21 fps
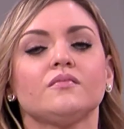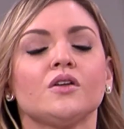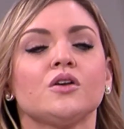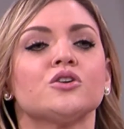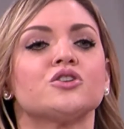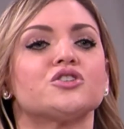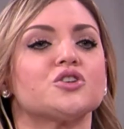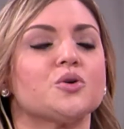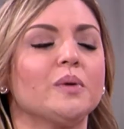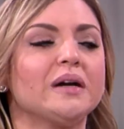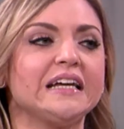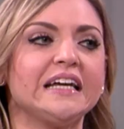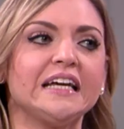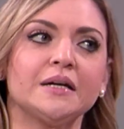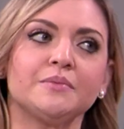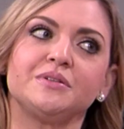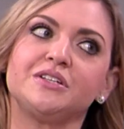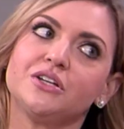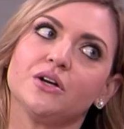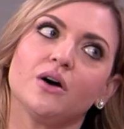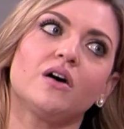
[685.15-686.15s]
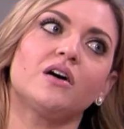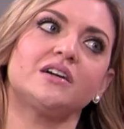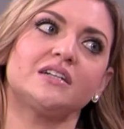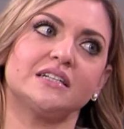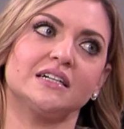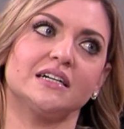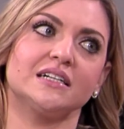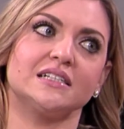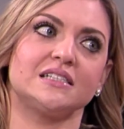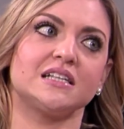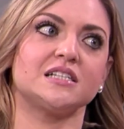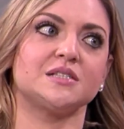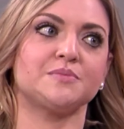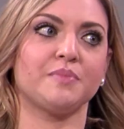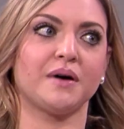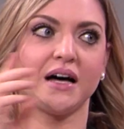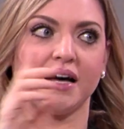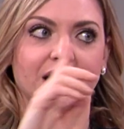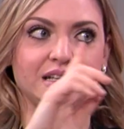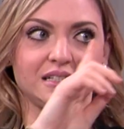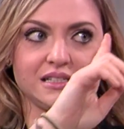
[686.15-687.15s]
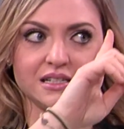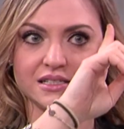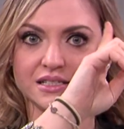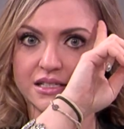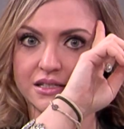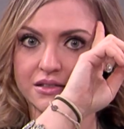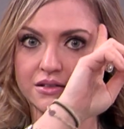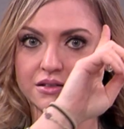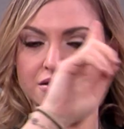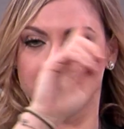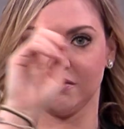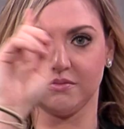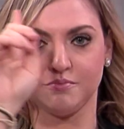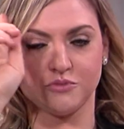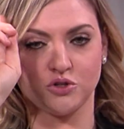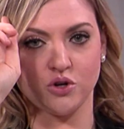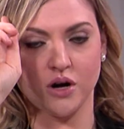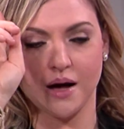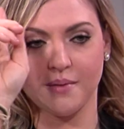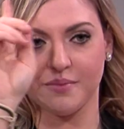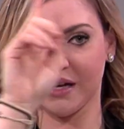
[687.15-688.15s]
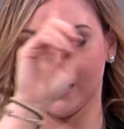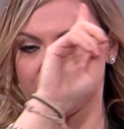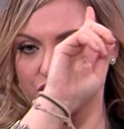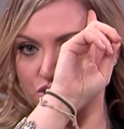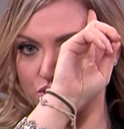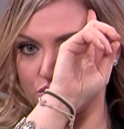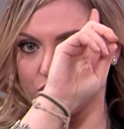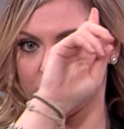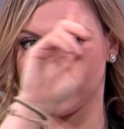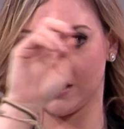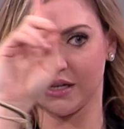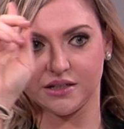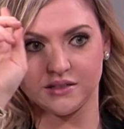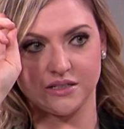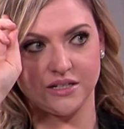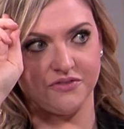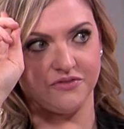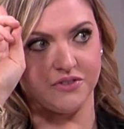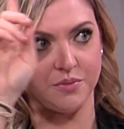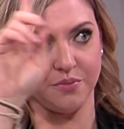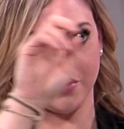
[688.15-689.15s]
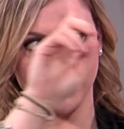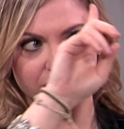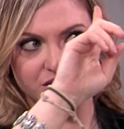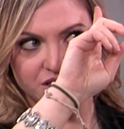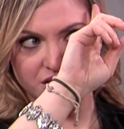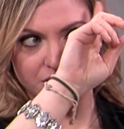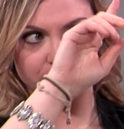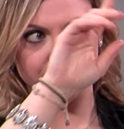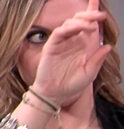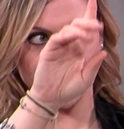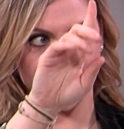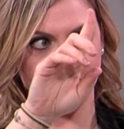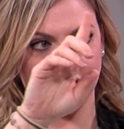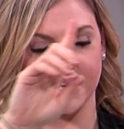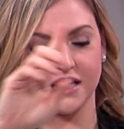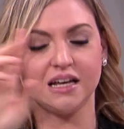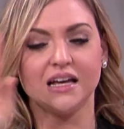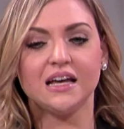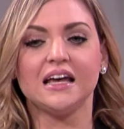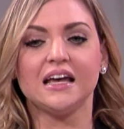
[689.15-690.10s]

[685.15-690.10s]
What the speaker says: So what EMDR does is since trauma gets stored in different parts of the brain,